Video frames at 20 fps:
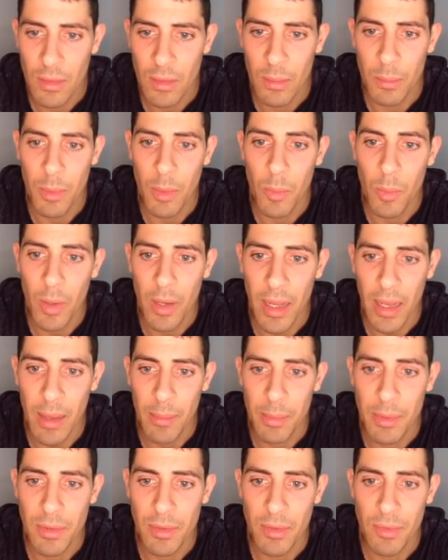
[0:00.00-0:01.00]
But what
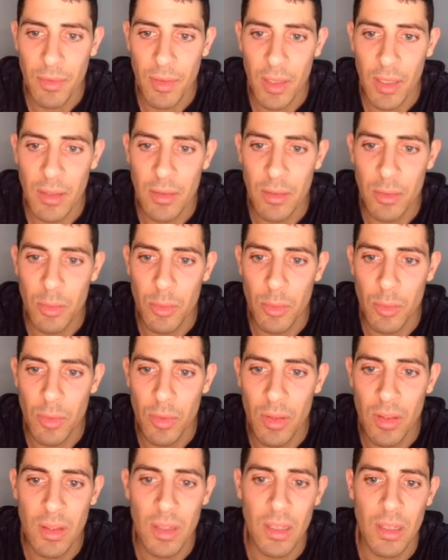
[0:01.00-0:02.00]
happens if they do
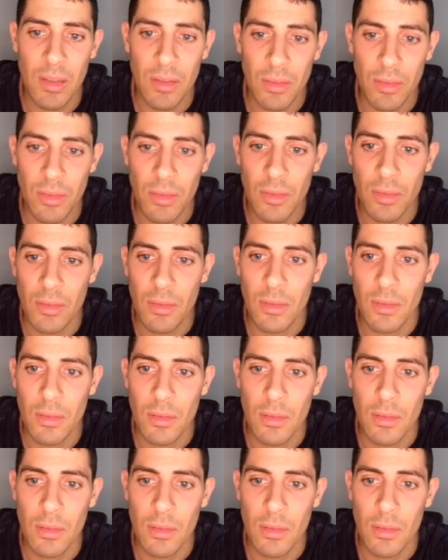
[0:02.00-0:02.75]
this?